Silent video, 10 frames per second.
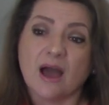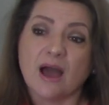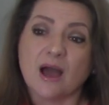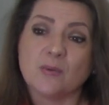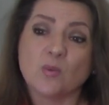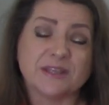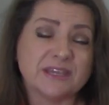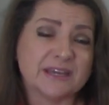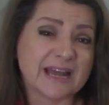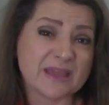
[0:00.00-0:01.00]

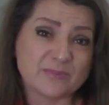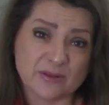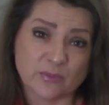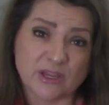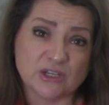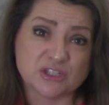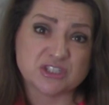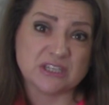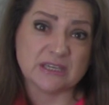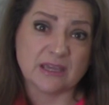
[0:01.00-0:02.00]
One year I made regular
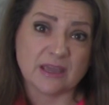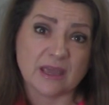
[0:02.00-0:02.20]
tea